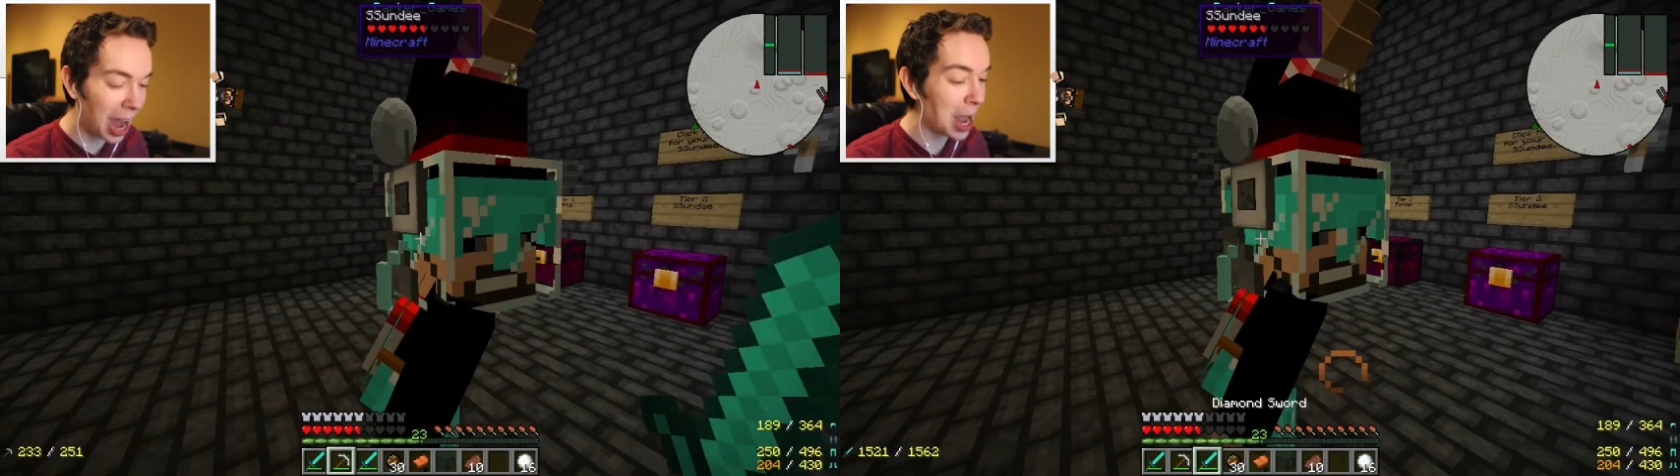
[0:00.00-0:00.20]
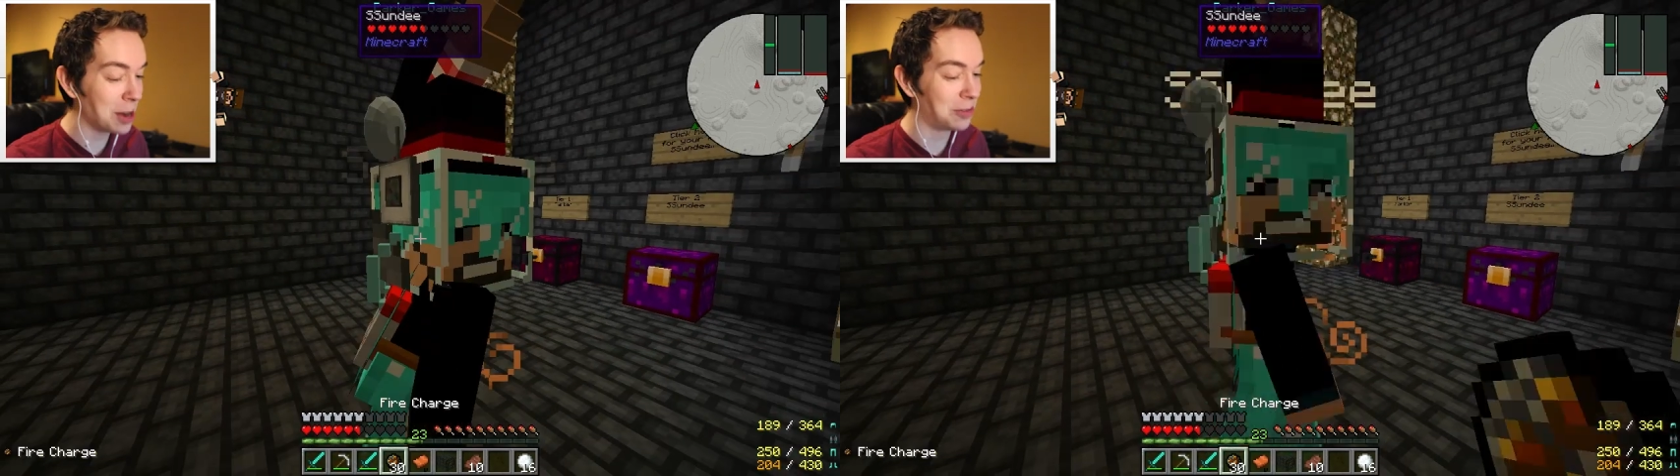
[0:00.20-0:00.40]
That
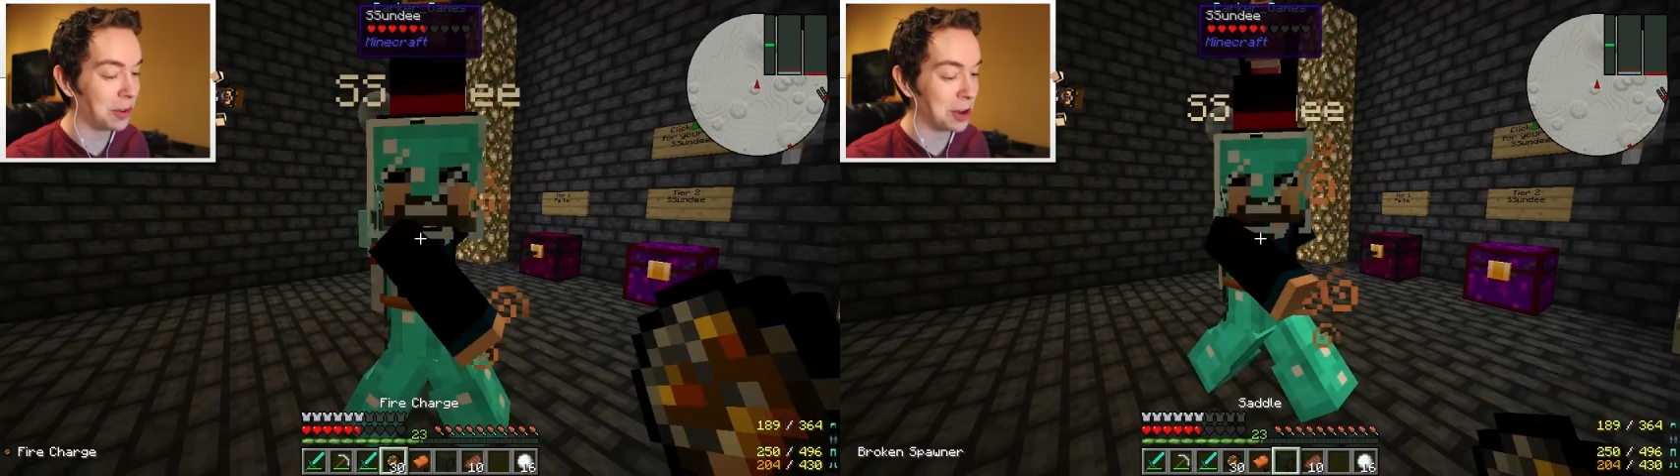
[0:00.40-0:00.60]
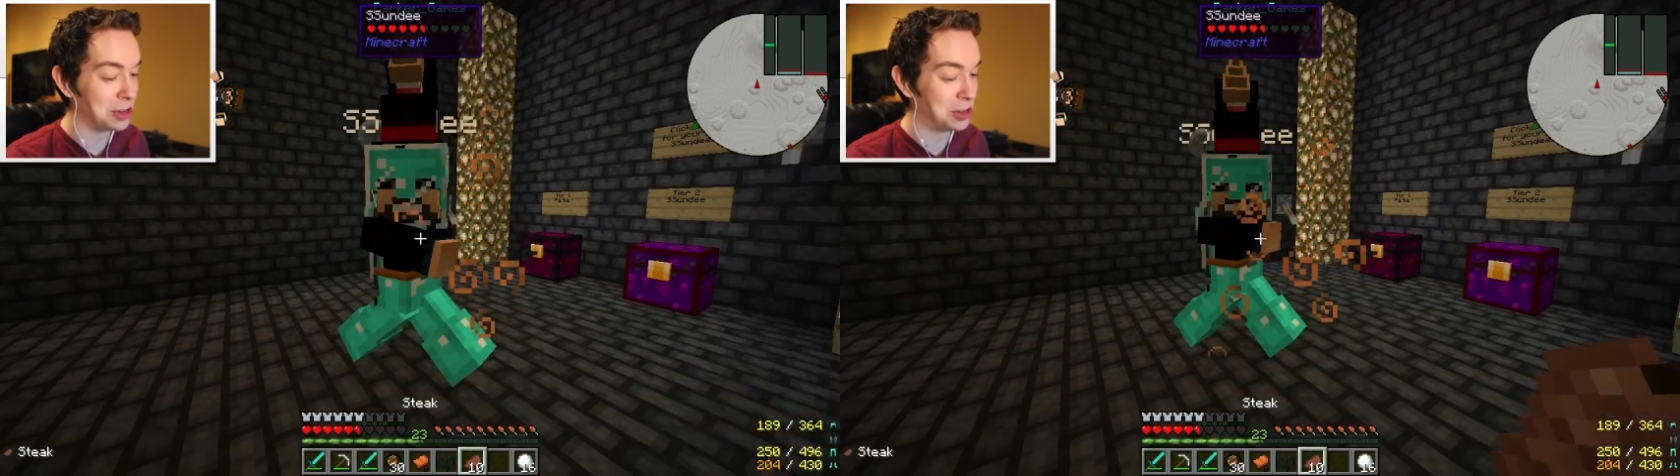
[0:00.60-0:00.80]
I had
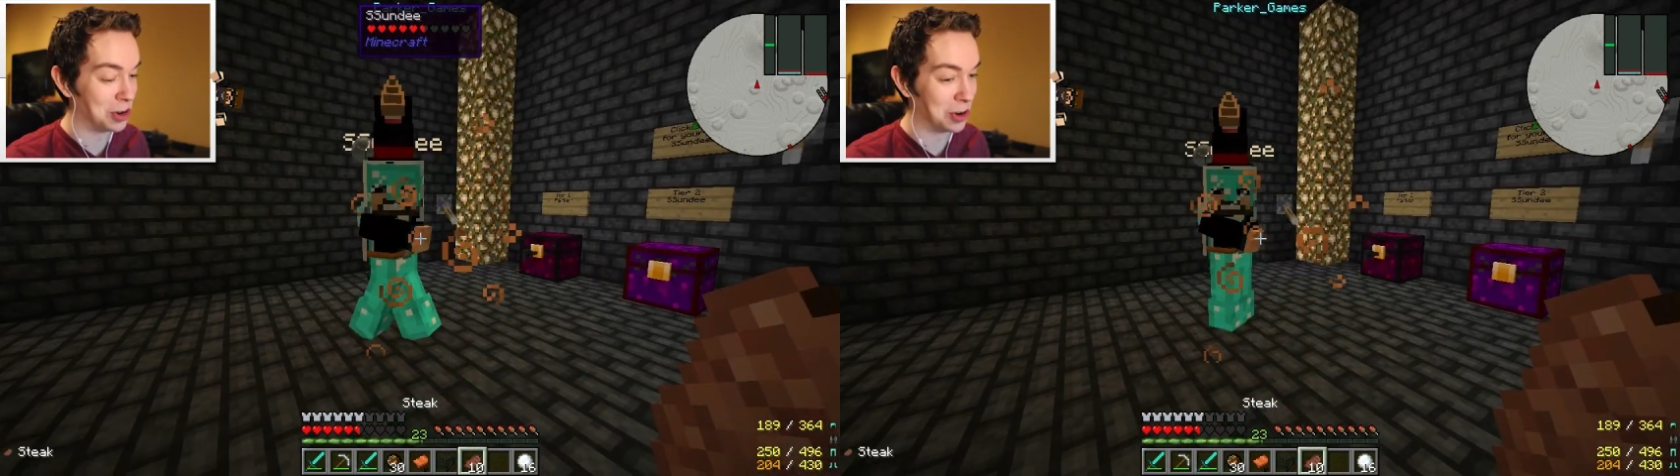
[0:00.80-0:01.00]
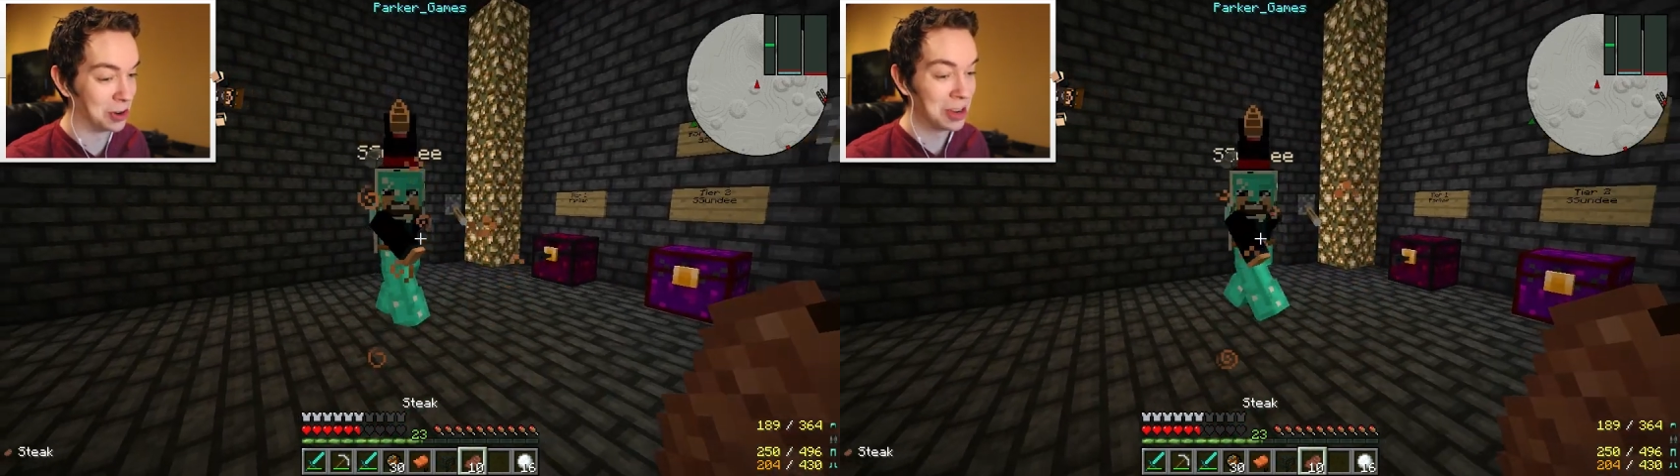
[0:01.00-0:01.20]
fun, good.
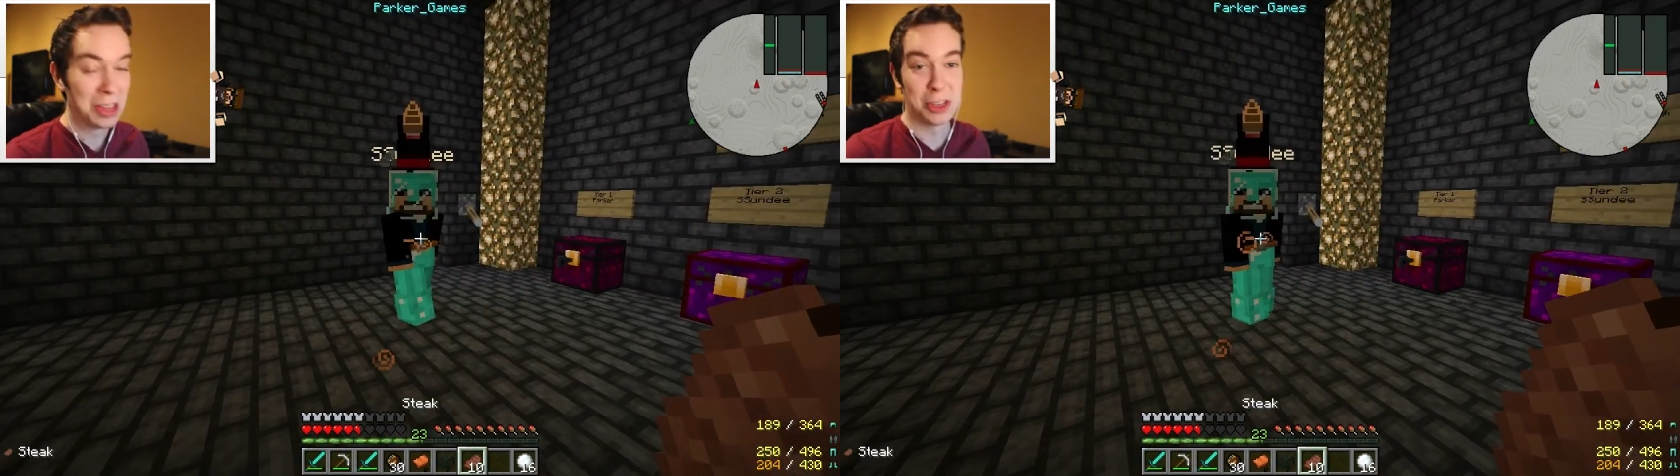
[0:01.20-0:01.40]
too.